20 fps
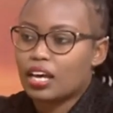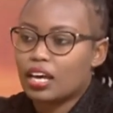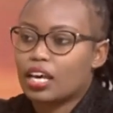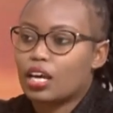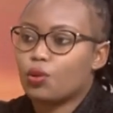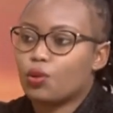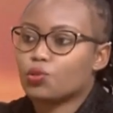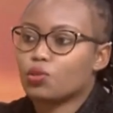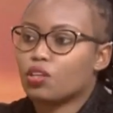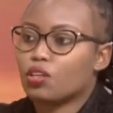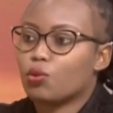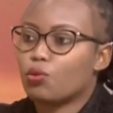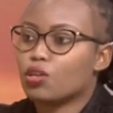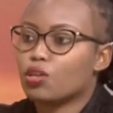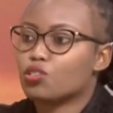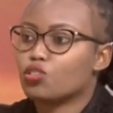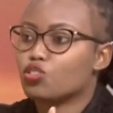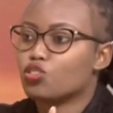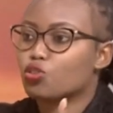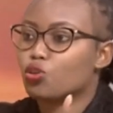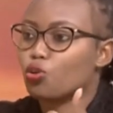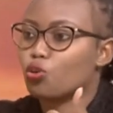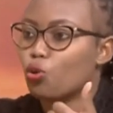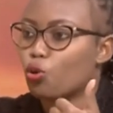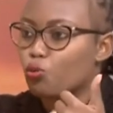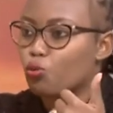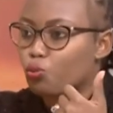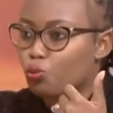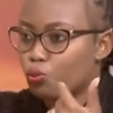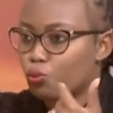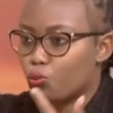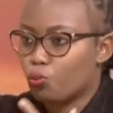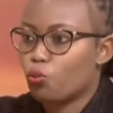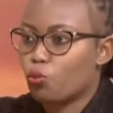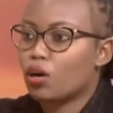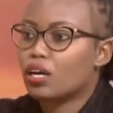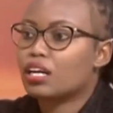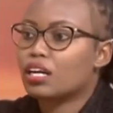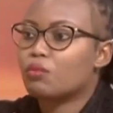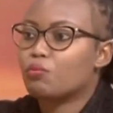Again, also the question of
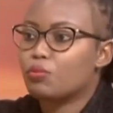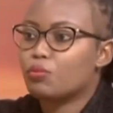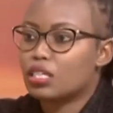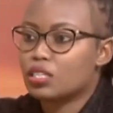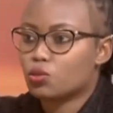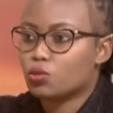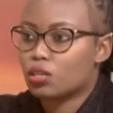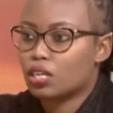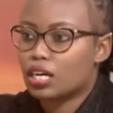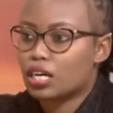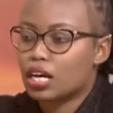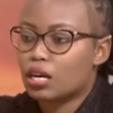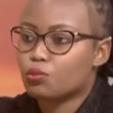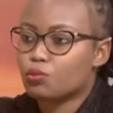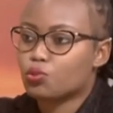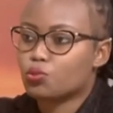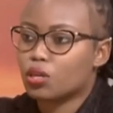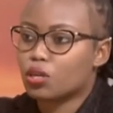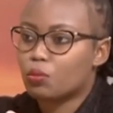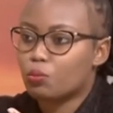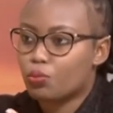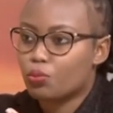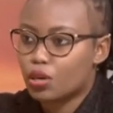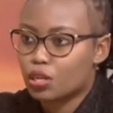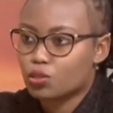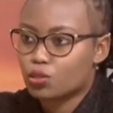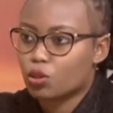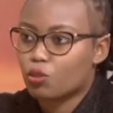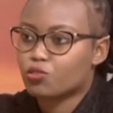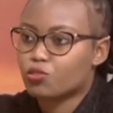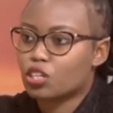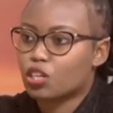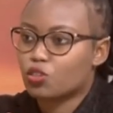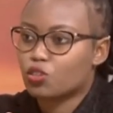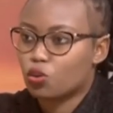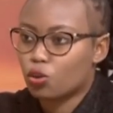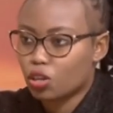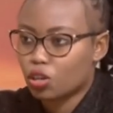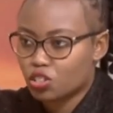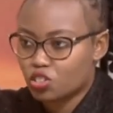what it means when it comes to embrace of
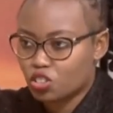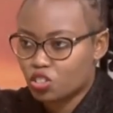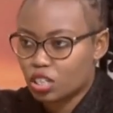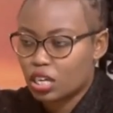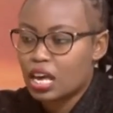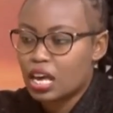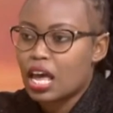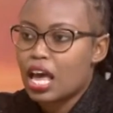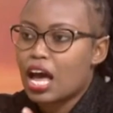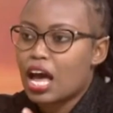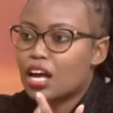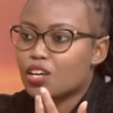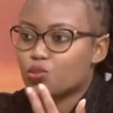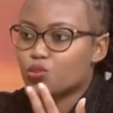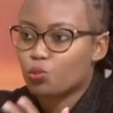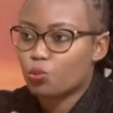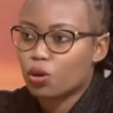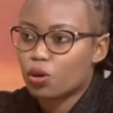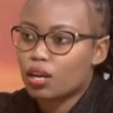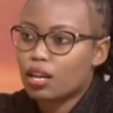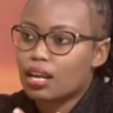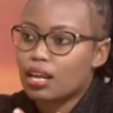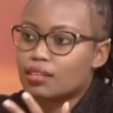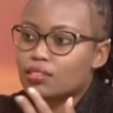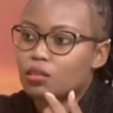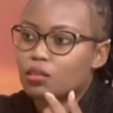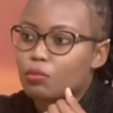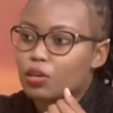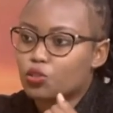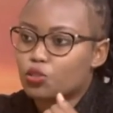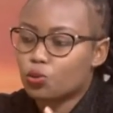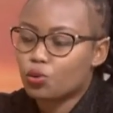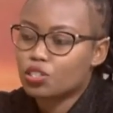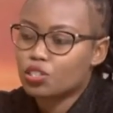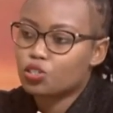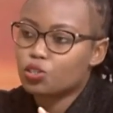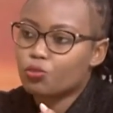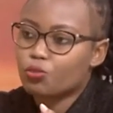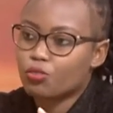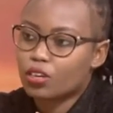technology, as well as the
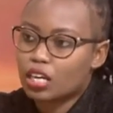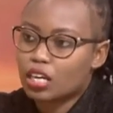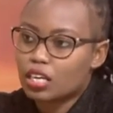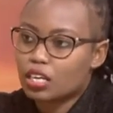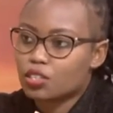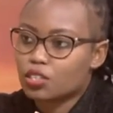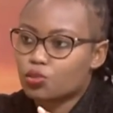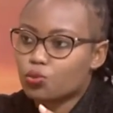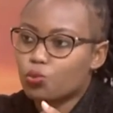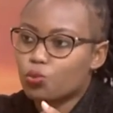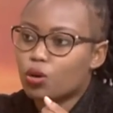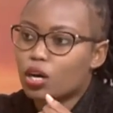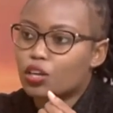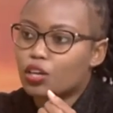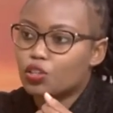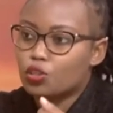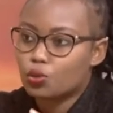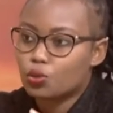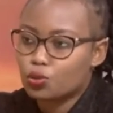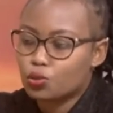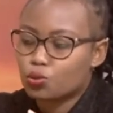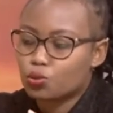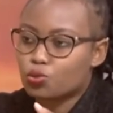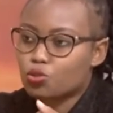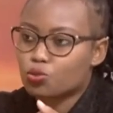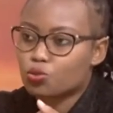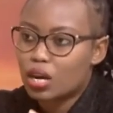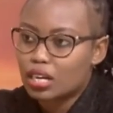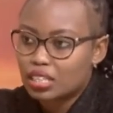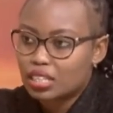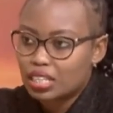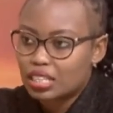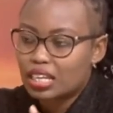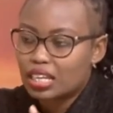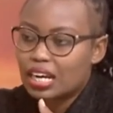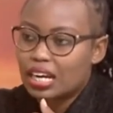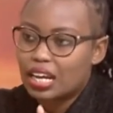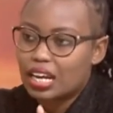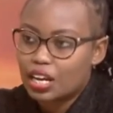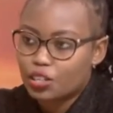majority of Kenyans who are used to
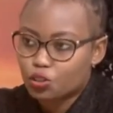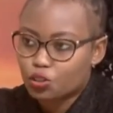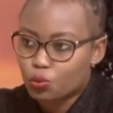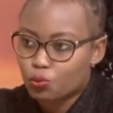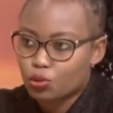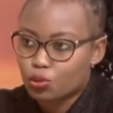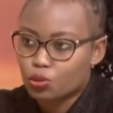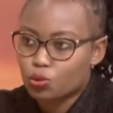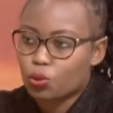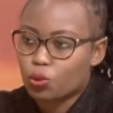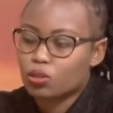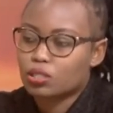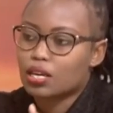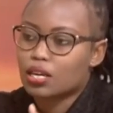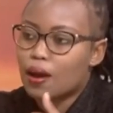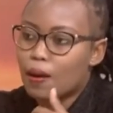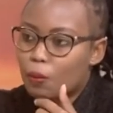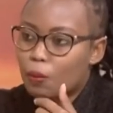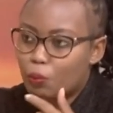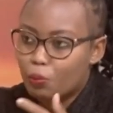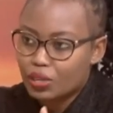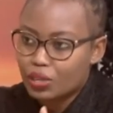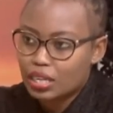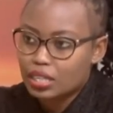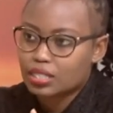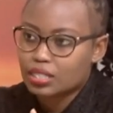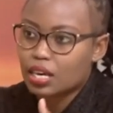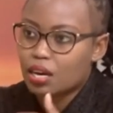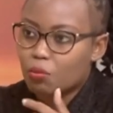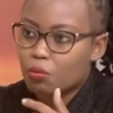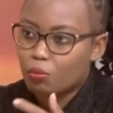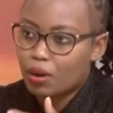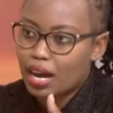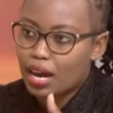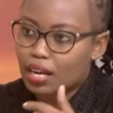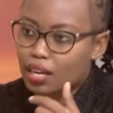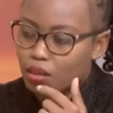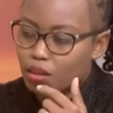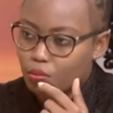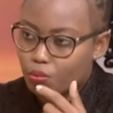tracking election results bit
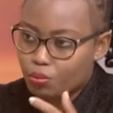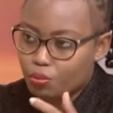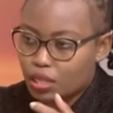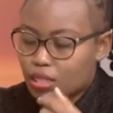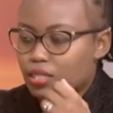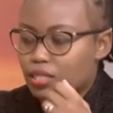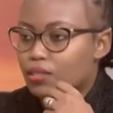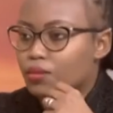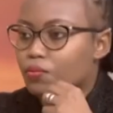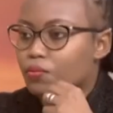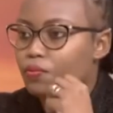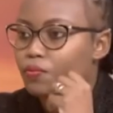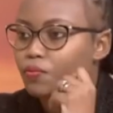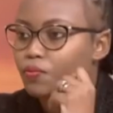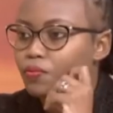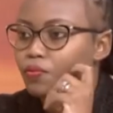by bit.